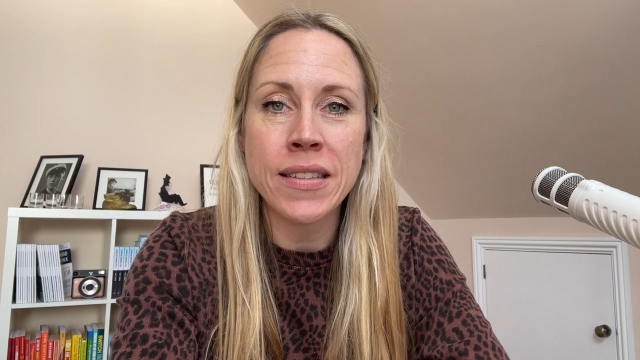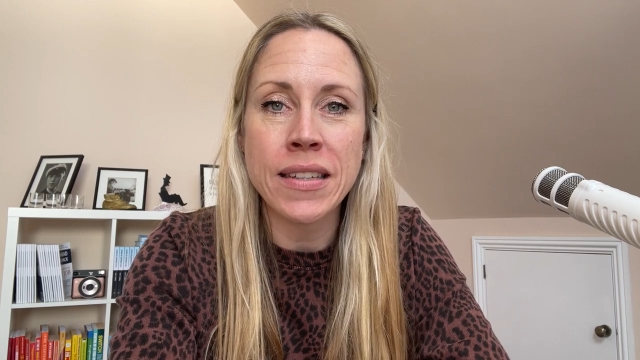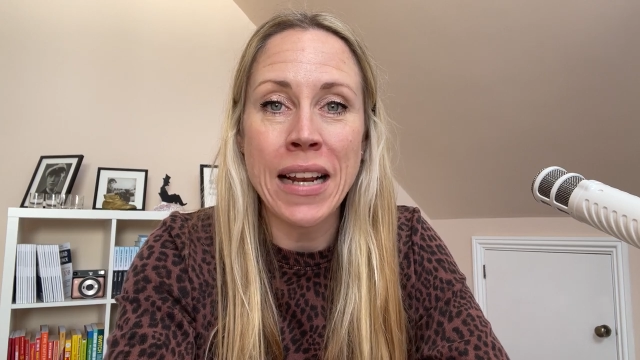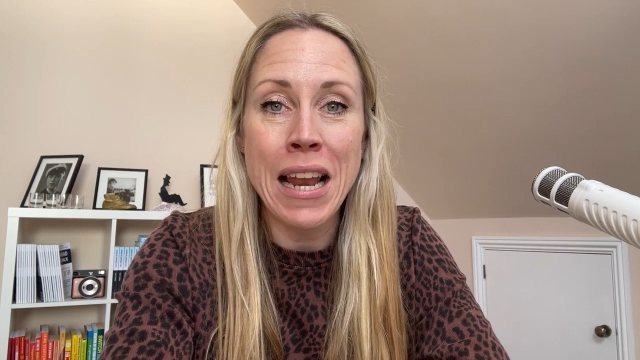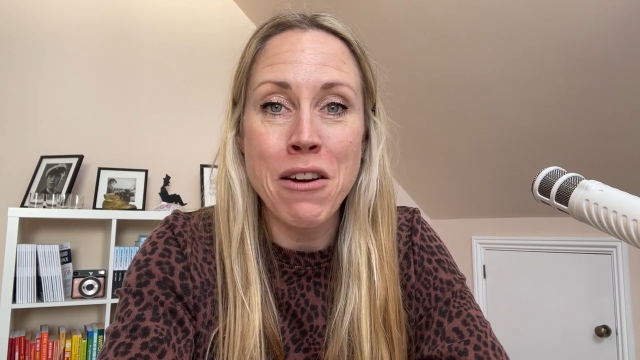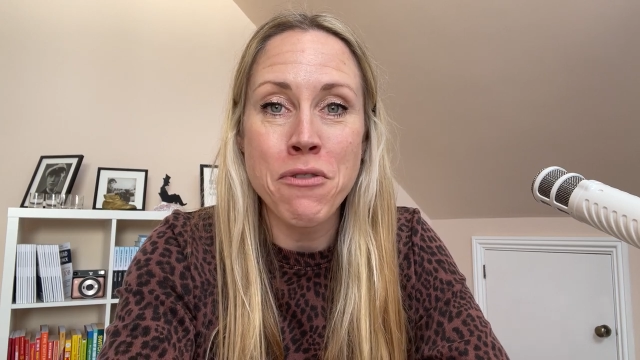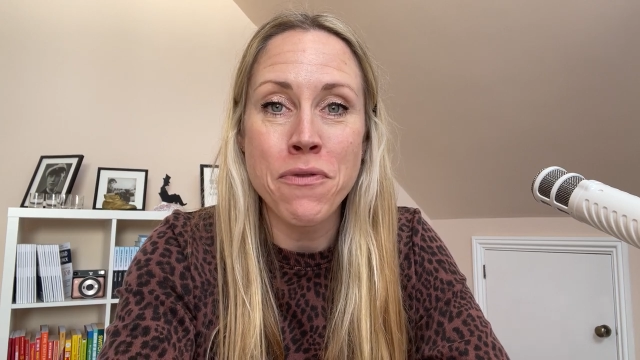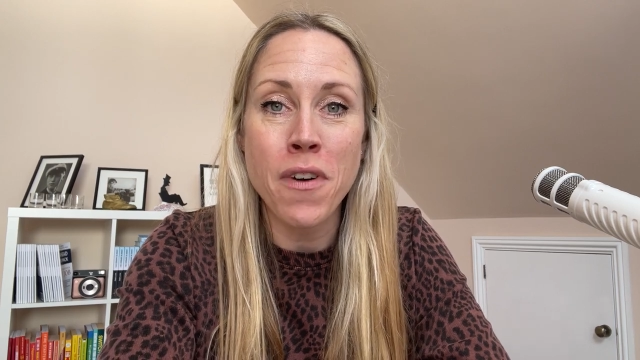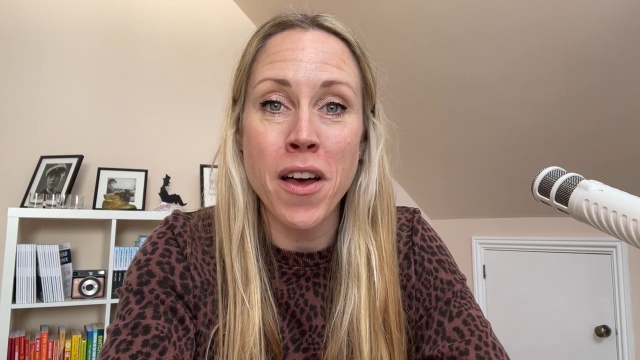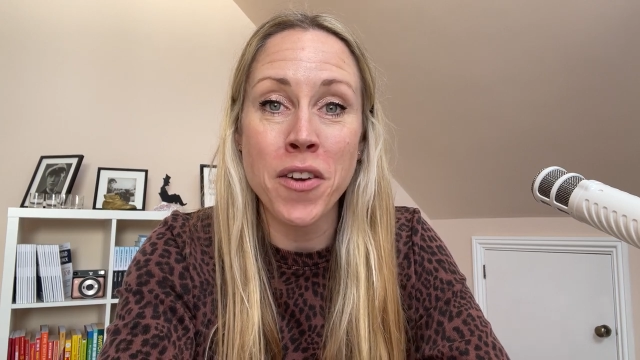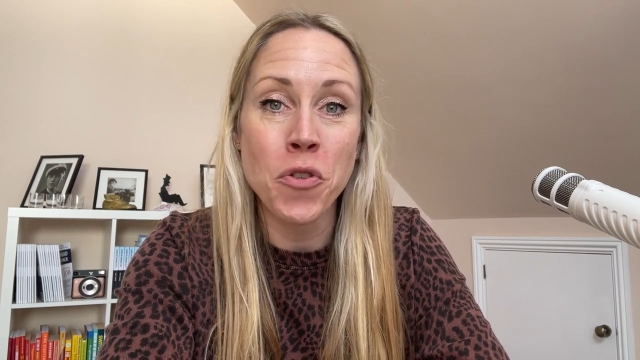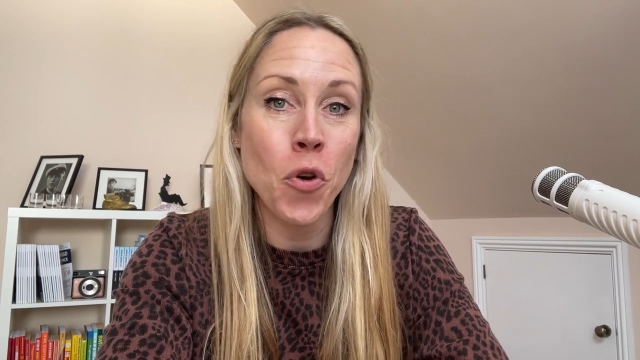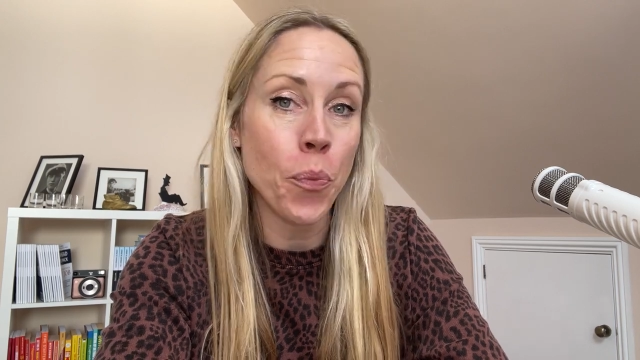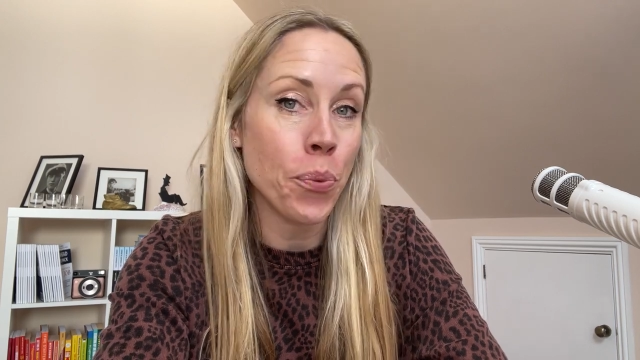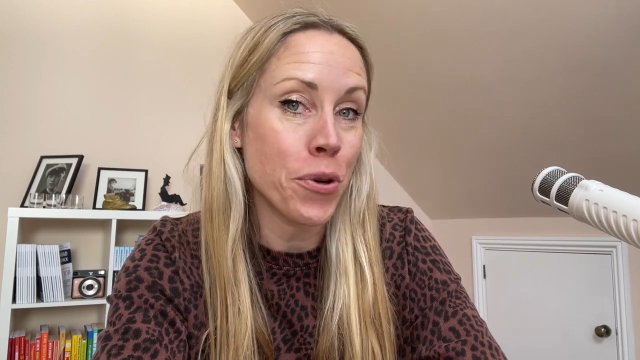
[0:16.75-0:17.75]
clarifying
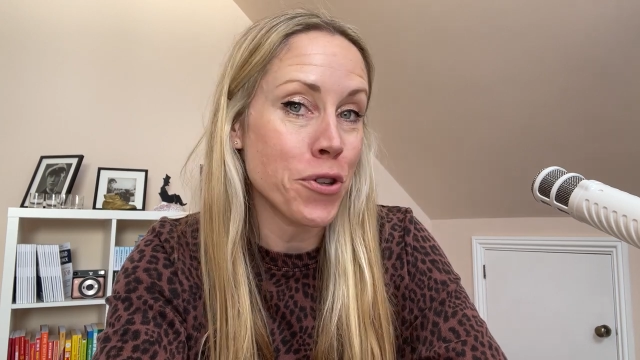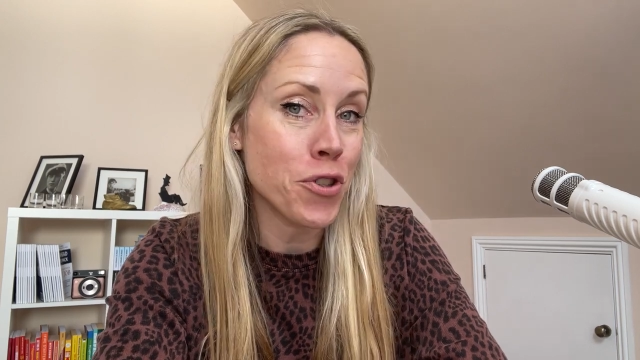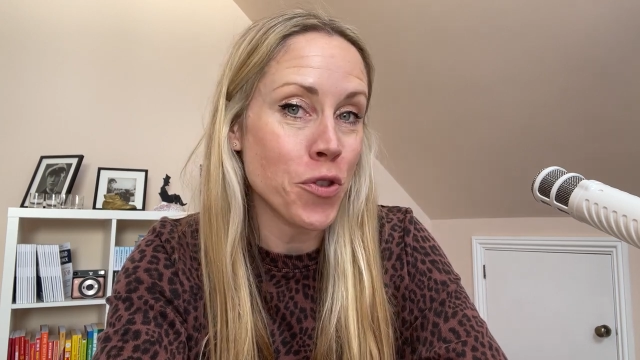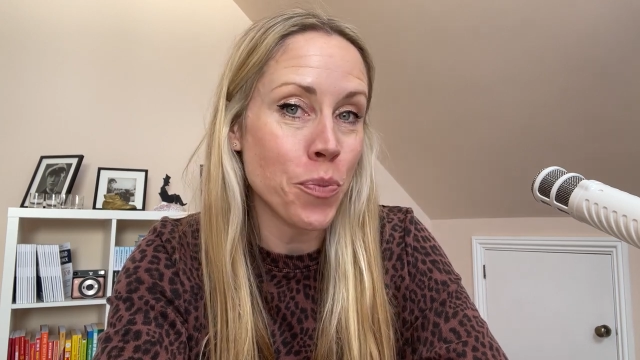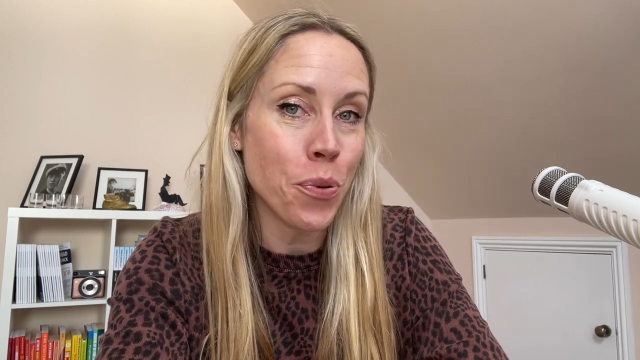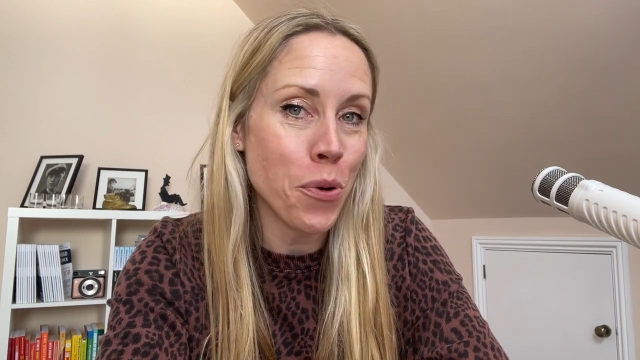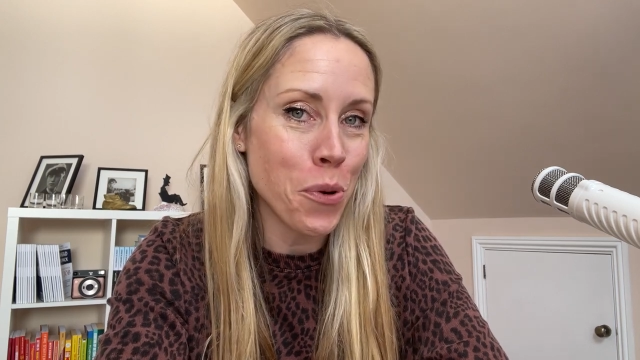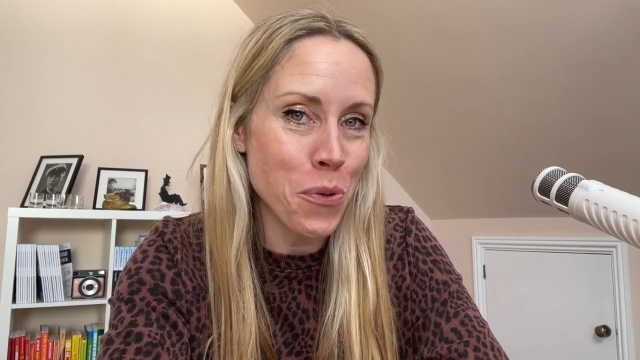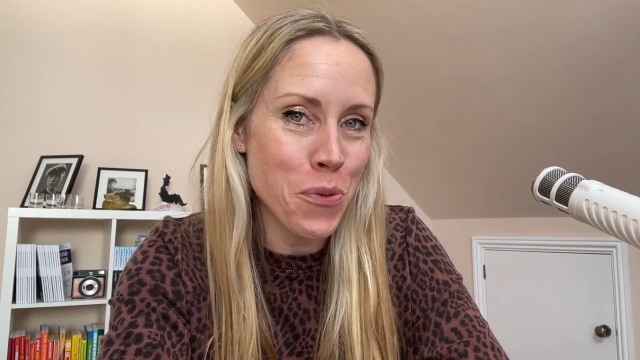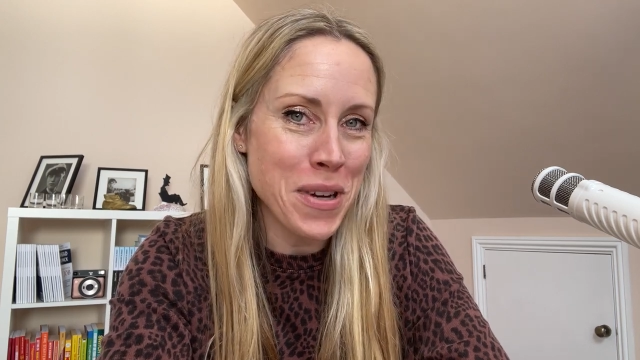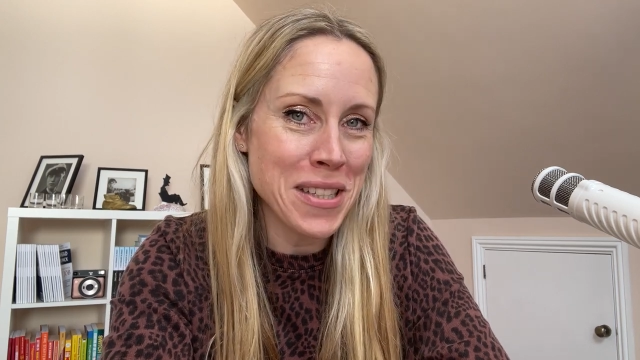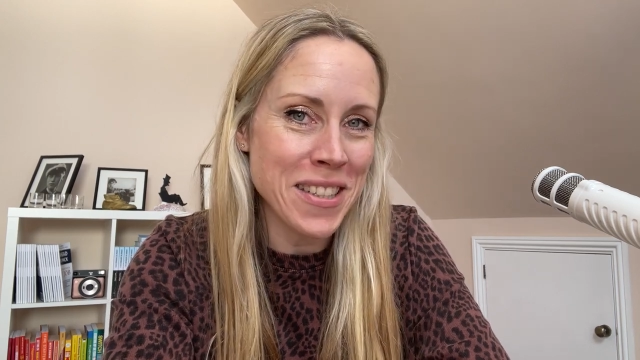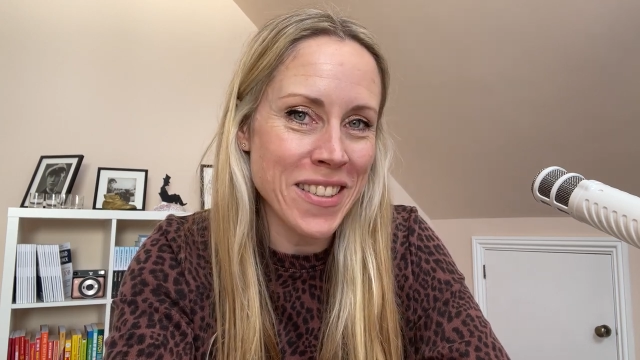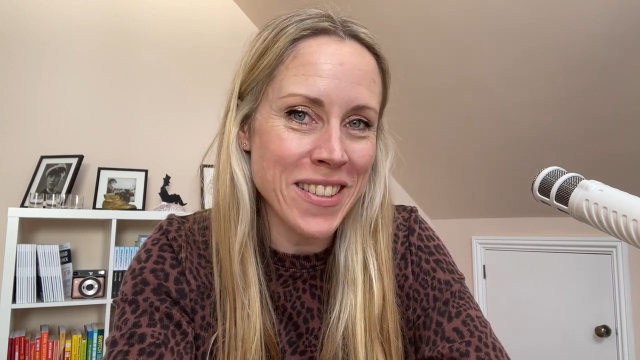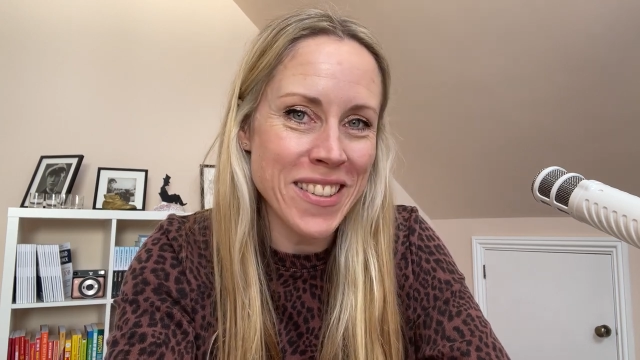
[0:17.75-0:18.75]
your push-pull
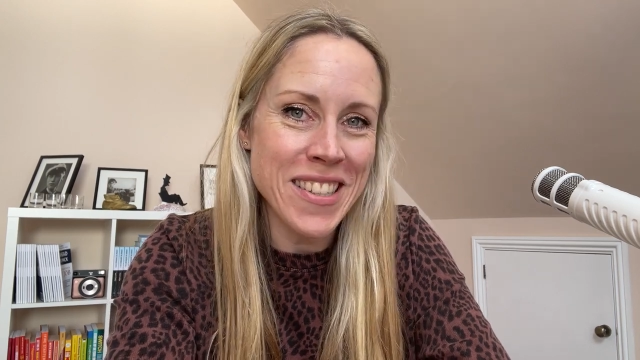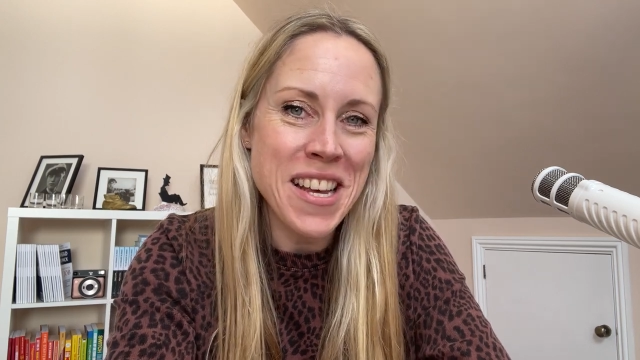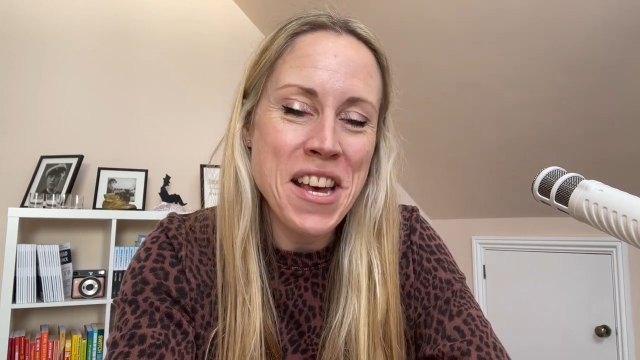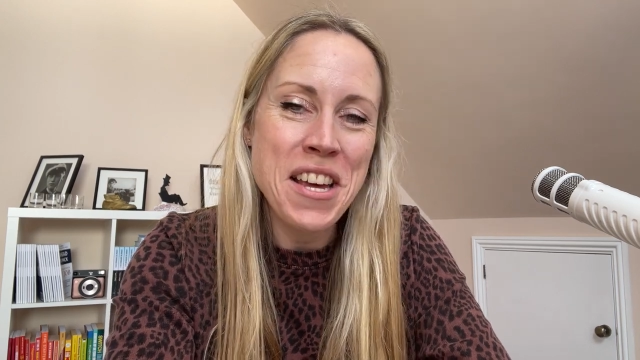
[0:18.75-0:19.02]
reasons.